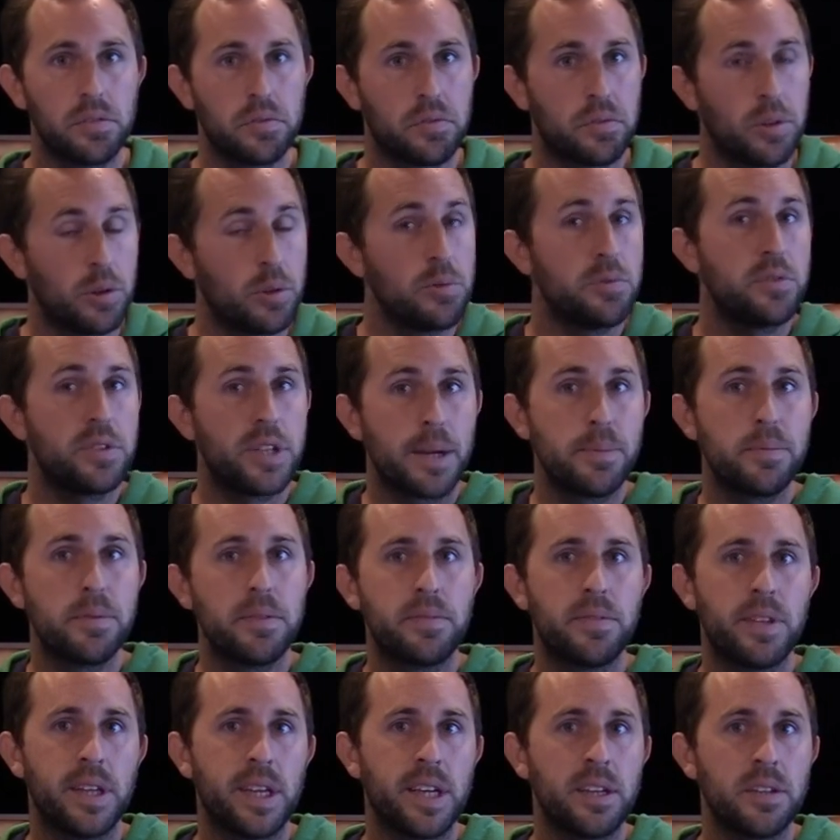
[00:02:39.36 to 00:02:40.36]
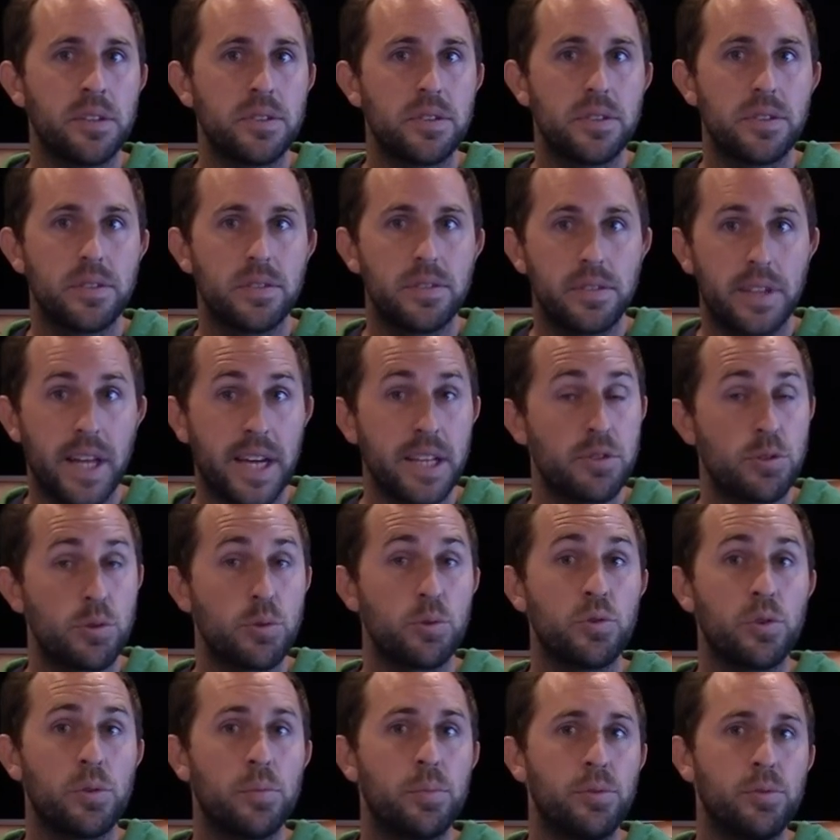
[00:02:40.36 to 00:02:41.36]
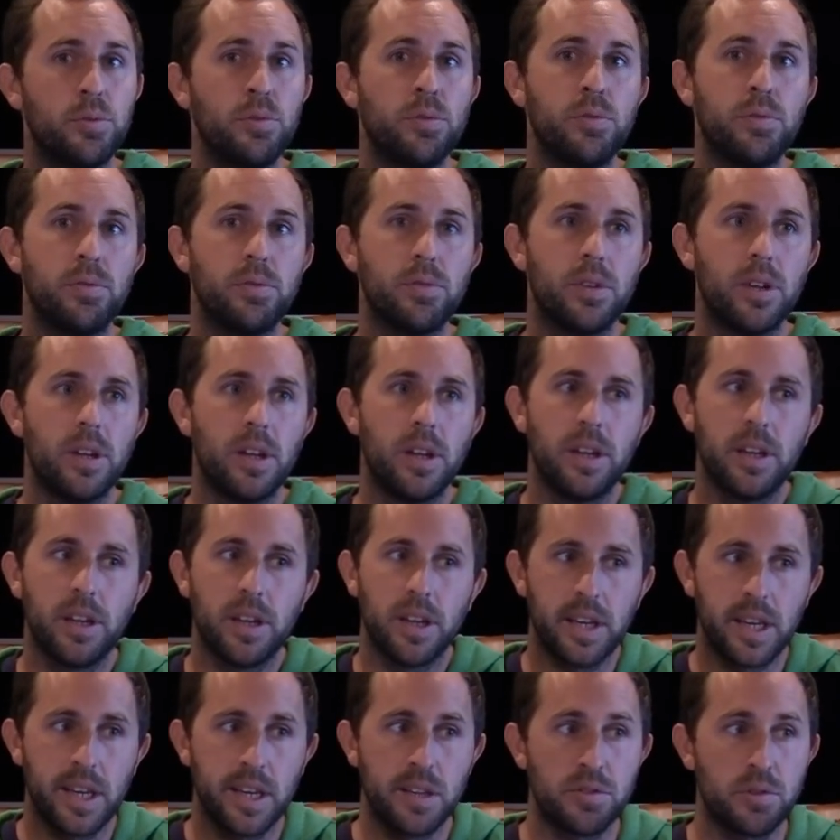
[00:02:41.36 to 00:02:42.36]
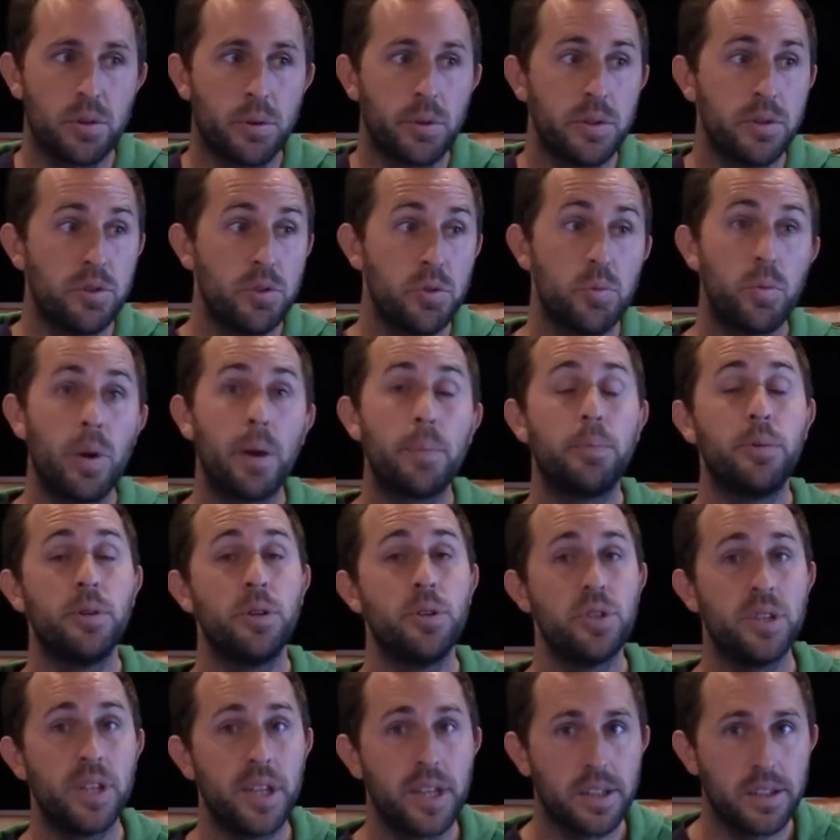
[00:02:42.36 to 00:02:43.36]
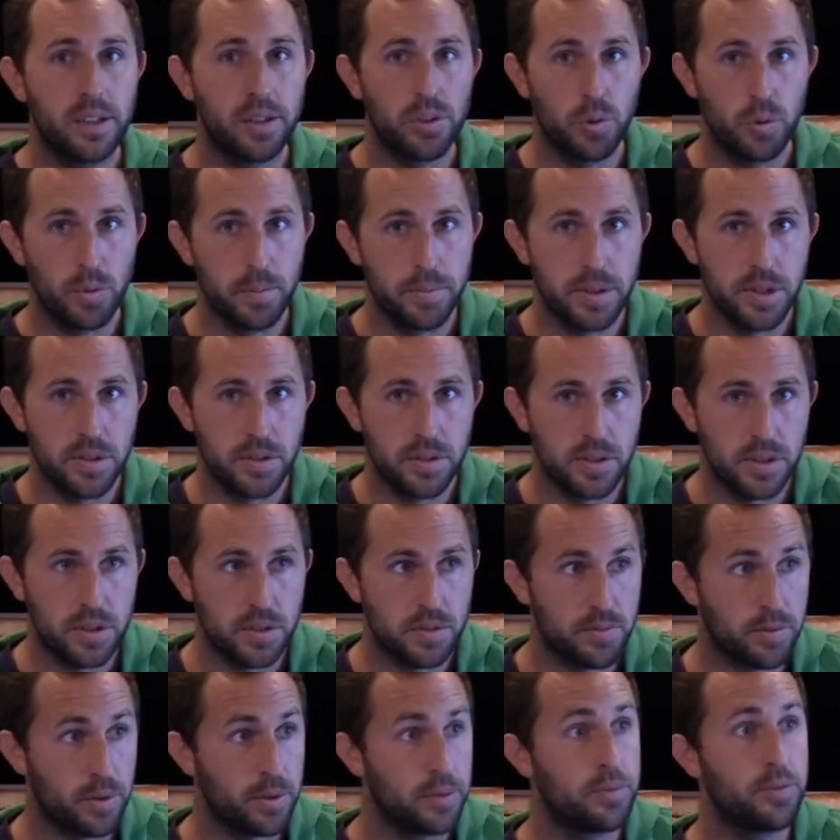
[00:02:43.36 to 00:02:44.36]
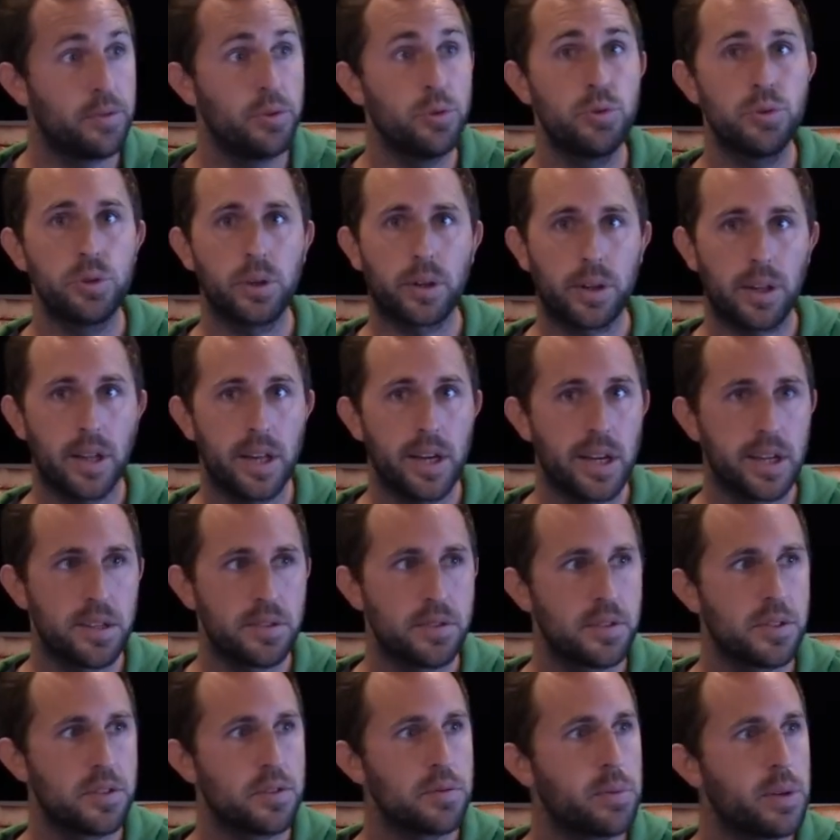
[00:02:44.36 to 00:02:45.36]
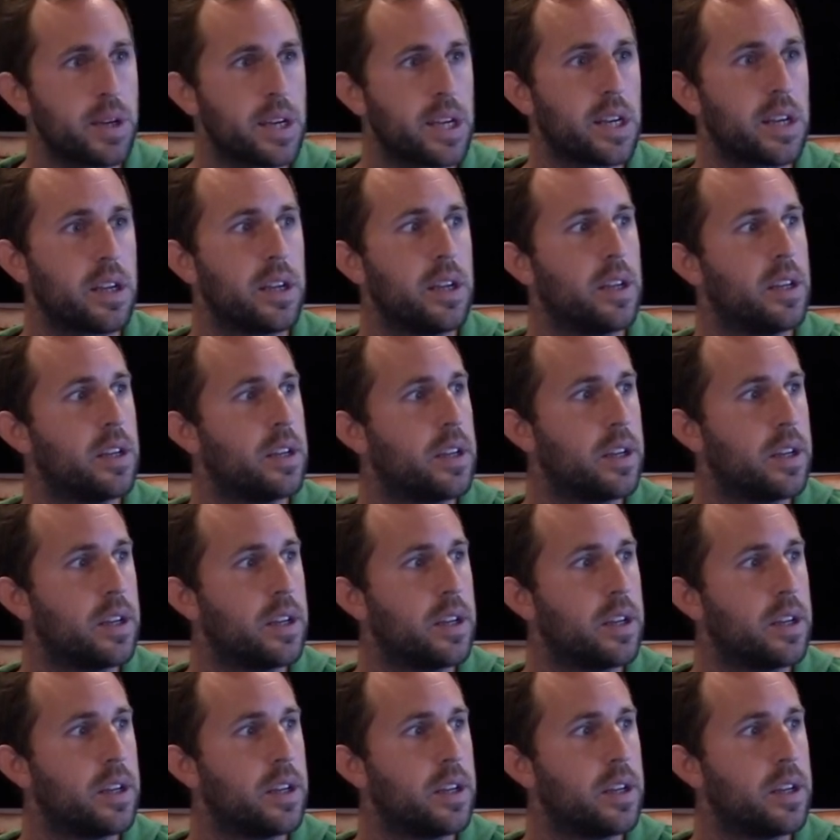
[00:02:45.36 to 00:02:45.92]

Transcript: those types of things, that social proof is going to represent your business for future clients. This way,